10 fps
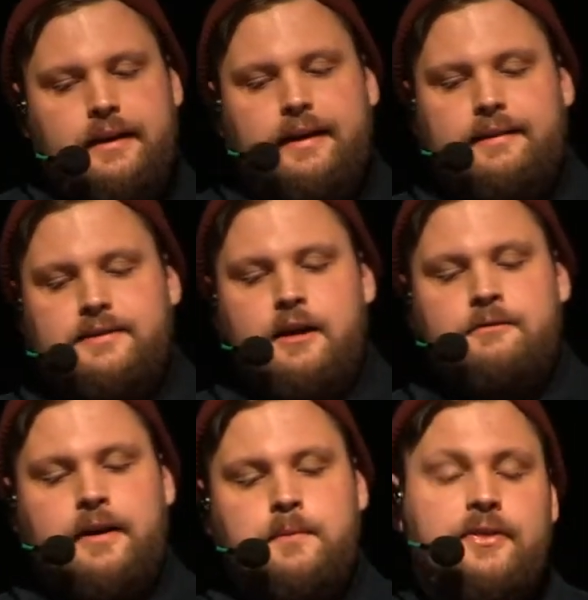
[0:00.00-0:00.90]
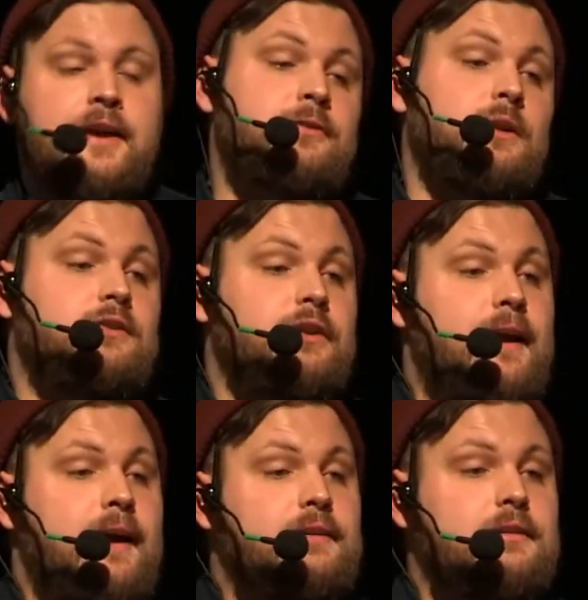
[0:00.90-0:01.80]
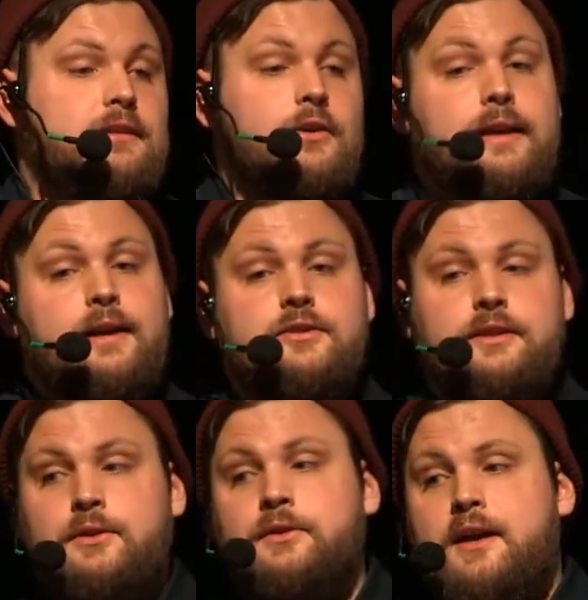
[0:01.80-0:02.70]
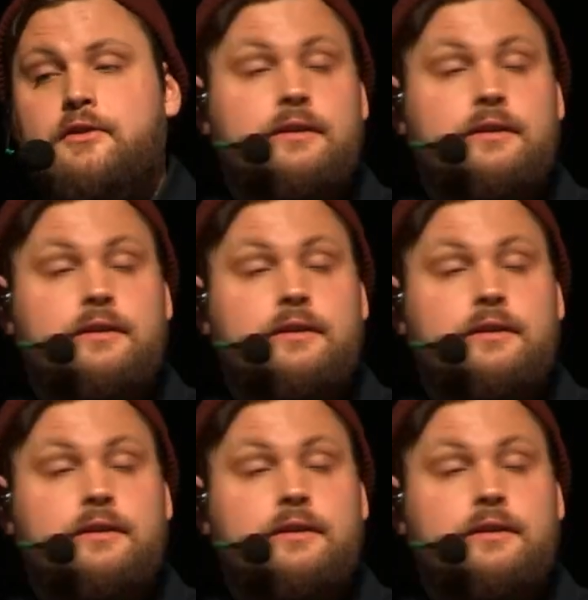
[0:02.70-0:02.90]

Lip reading: It's not fun. But thankfully with React, you can actually do that